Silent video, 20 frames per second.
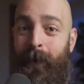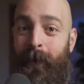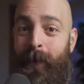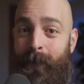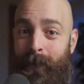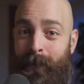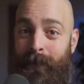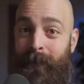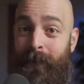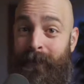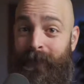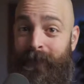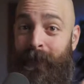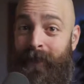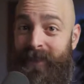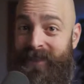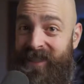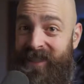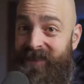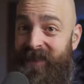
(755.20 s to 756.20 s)
it would brute
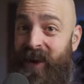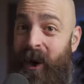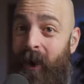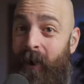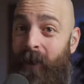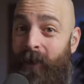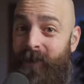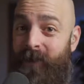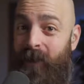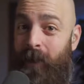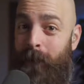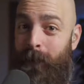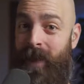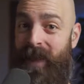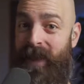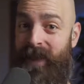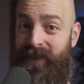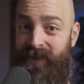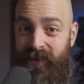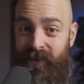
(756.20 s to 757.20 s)
force its own
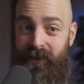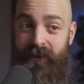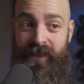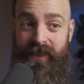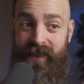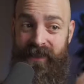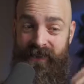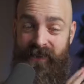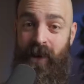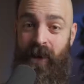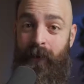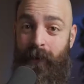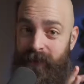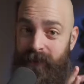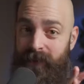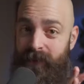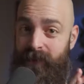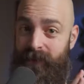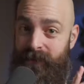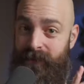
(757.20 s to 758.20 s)
domains using its own
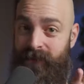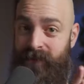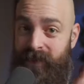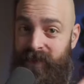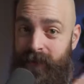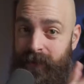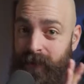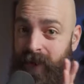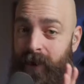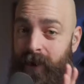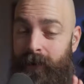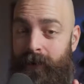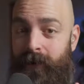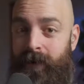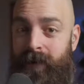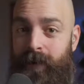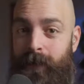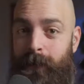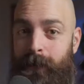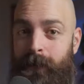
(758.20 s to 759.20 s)
little secret
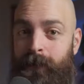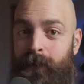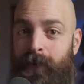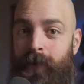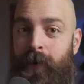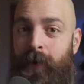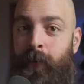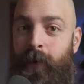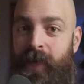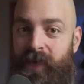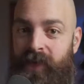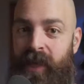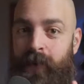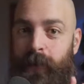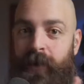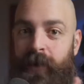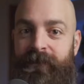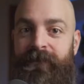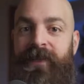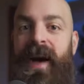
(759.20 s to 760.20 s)
algorithm, which then
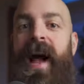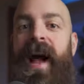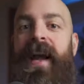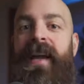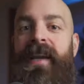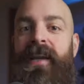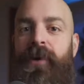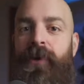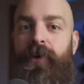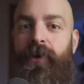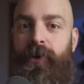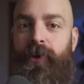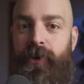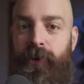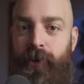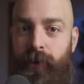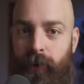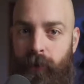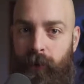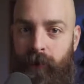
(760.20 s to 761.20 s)
would find
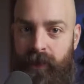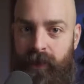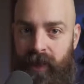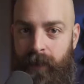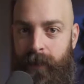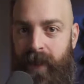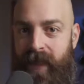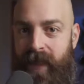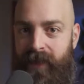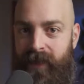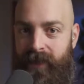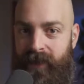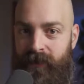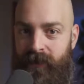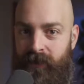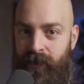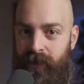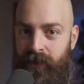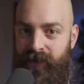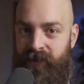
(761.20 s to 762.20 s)
new command and
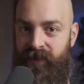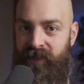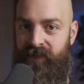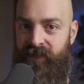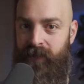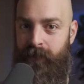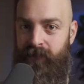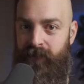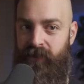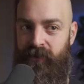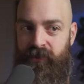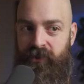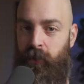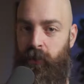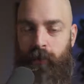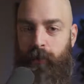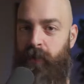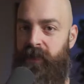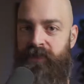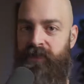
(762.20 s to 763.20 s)
control systems. So
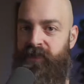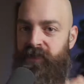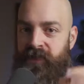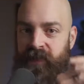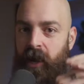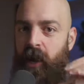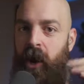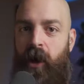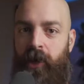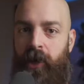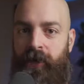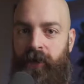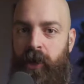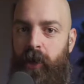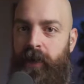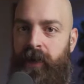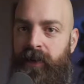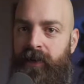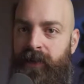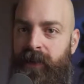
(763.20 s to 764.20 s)
there wasn't just like a
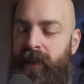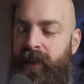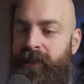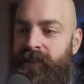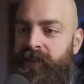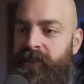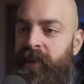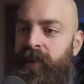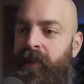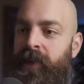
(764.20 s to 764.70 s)
hard-coded list.